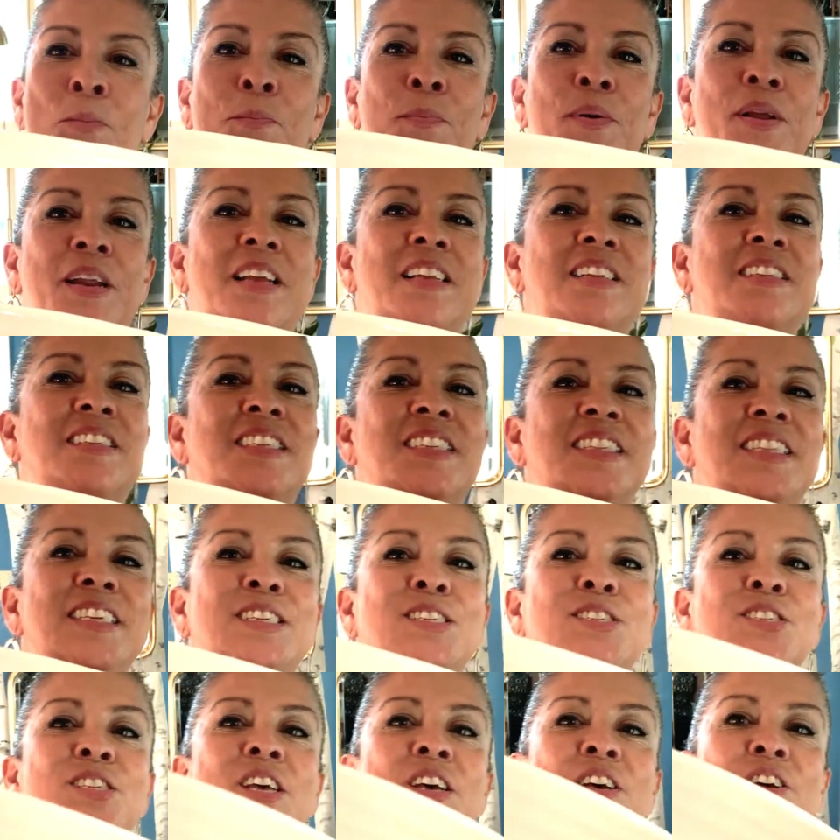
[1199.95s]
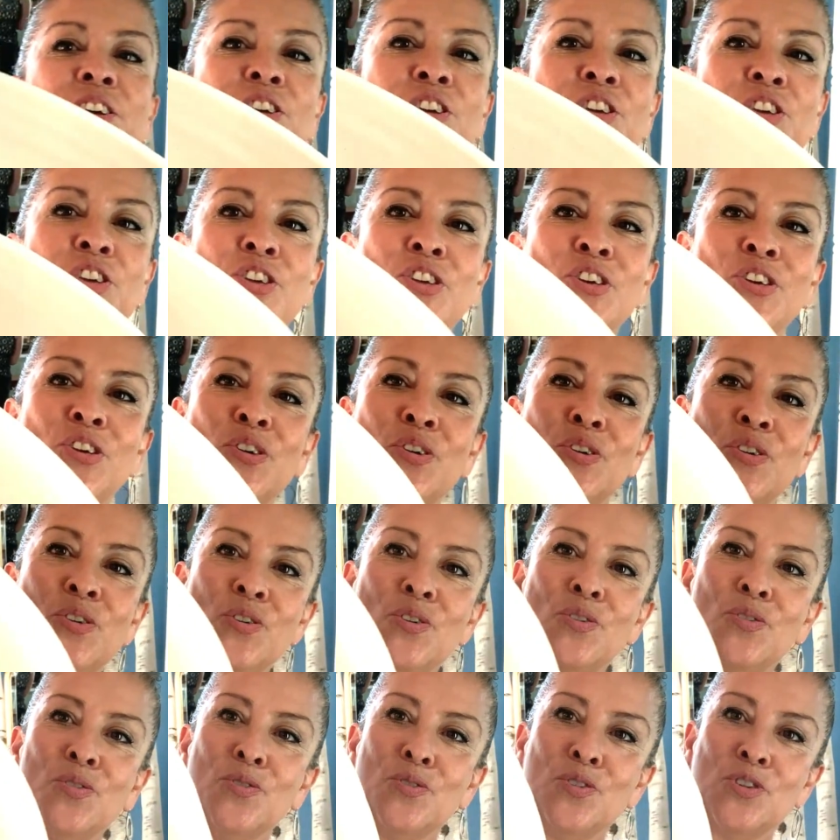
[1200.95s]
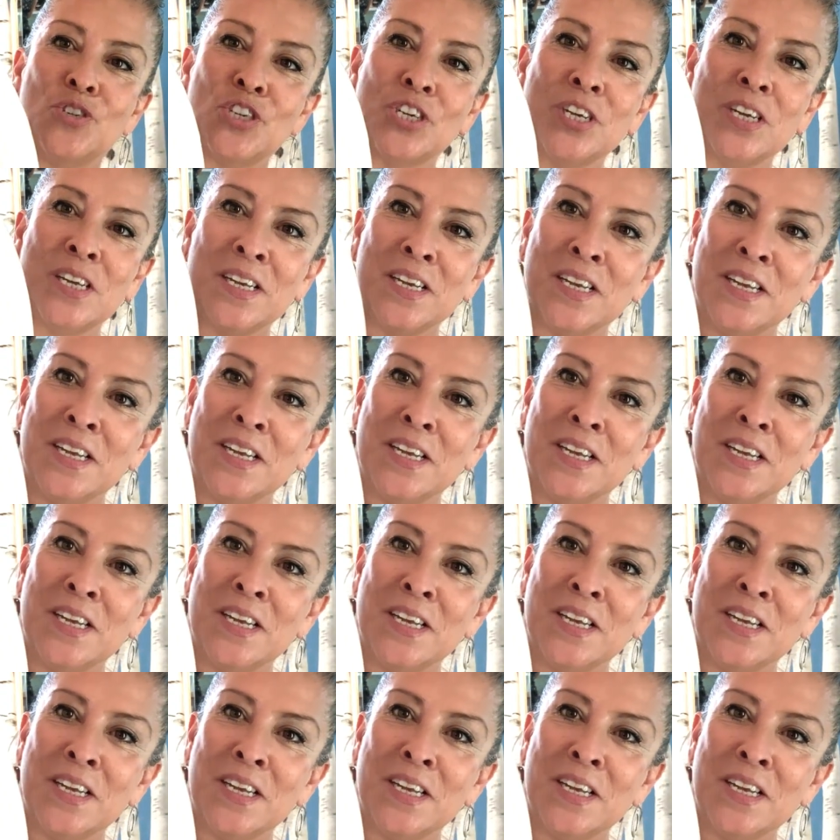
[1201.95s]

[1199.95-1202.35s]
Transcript: but it's this huge,